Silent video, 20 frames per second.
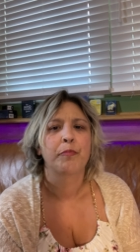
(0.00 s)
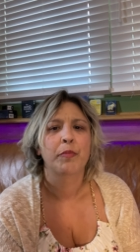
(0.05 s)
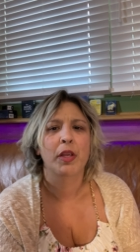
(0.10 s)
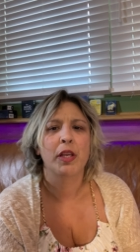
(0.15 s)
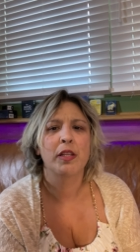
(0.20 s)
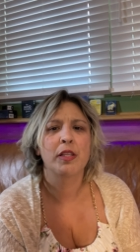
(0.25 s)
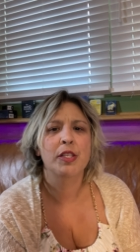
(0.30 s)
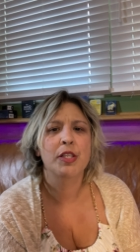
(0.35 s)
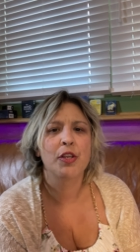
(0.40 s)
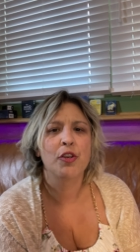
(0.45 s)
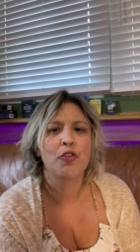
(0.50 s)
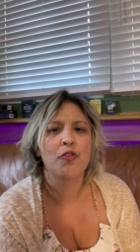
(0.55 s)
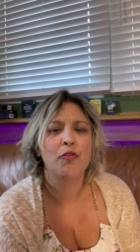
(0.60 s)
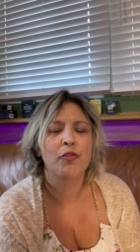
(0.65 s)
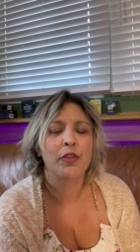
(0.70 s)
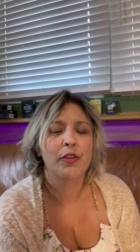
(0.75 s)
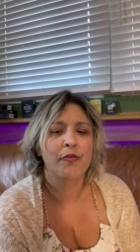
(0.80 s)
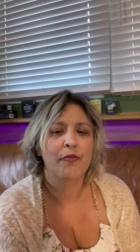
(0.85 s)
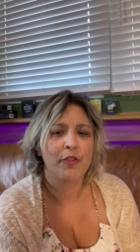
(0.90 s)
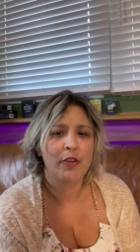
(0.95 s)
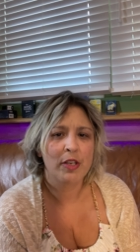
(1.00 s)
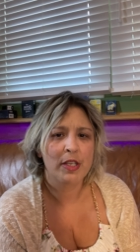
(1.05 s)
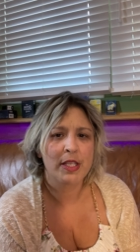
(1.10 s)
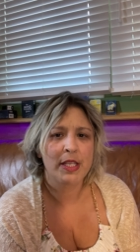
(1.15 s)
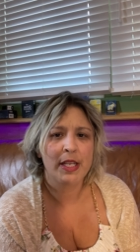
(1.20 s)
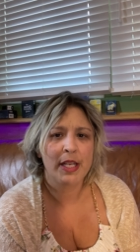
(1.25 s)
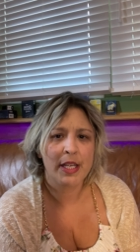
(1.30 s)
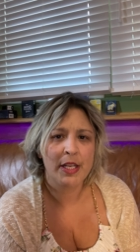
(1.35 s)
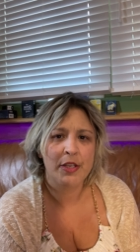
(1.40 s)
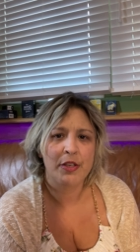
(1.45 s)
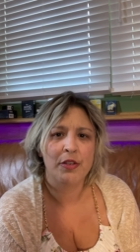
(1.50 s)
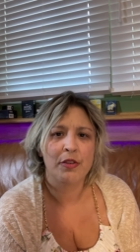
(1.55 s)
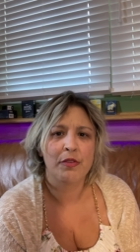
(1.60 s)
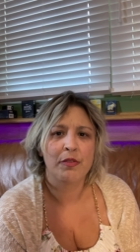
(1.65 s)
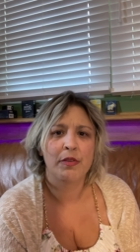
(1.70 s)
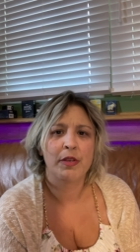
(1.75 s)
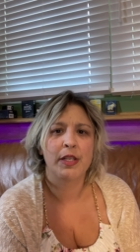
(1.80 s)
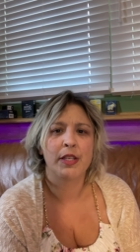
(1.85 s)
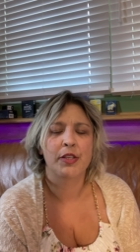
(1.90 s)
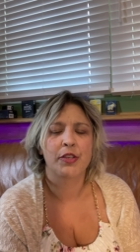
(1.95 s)
And so the first thing I
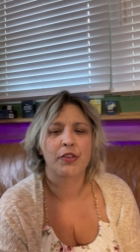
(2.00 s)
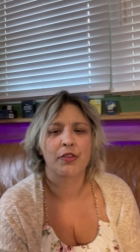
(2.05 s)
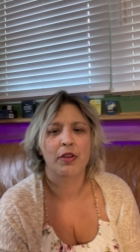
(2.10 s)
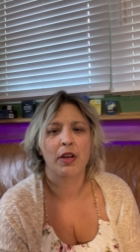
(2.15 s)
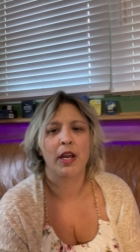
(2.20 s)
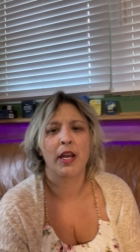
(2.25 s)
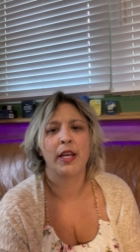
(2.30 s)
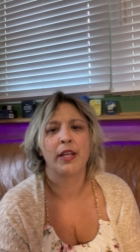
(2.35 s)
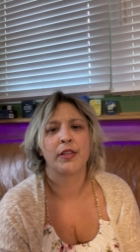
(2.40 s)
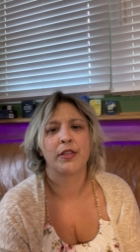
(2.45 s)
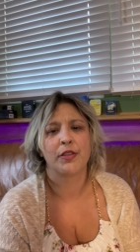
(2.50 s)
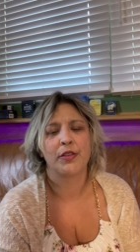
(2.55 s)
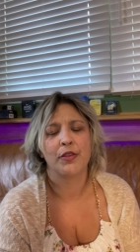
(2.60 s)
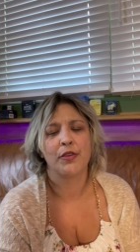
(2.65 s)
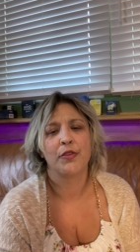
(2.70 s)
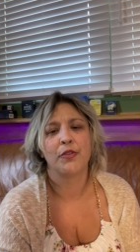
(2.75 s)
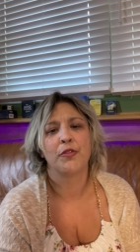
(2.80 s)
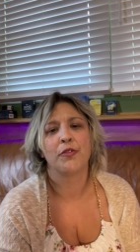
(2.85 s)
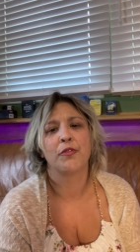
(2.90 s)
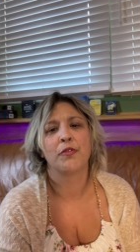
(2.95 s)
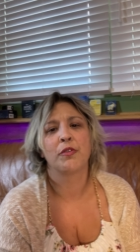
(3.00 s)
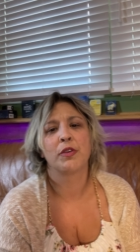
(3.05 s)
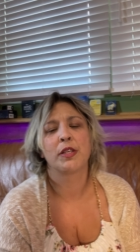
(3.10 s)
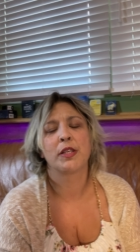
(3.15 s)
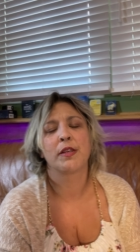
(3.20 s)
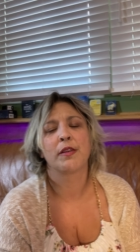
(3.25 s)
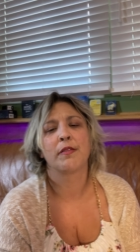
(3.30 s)
do is try to